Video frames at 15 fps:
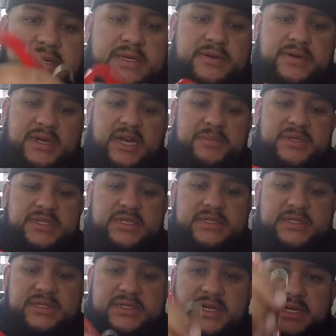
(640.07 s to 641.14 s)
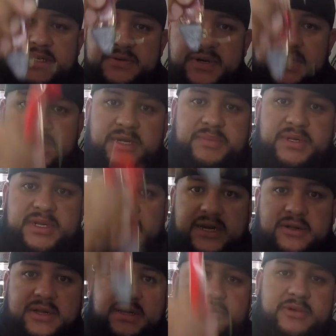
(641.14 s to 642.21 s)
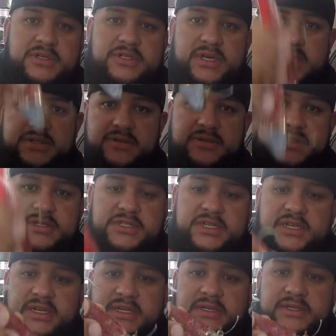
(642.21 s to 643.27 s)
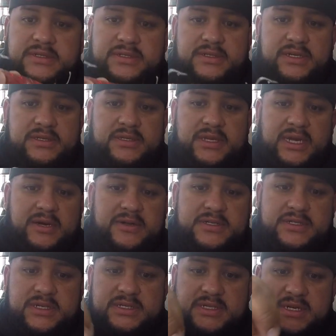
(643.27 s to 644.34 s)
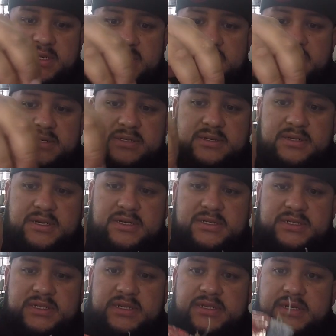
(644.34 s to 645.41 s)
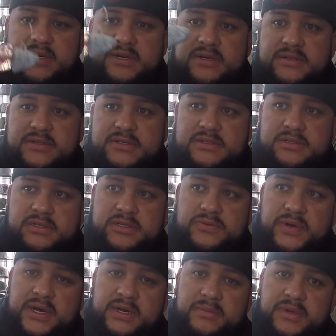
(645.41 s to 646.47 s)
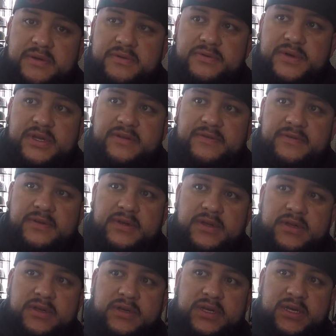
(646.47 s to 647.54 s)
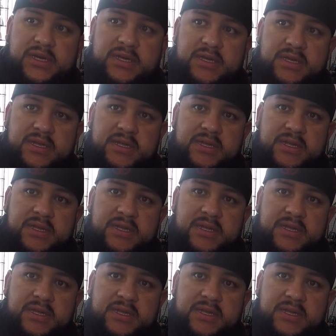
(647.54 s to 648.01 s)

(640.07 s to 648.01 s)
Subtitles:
You know, what happens is it's not directly up and down like most of you guys are used to jigging. Now it's just kind of sitting there, just right above the reef, okay?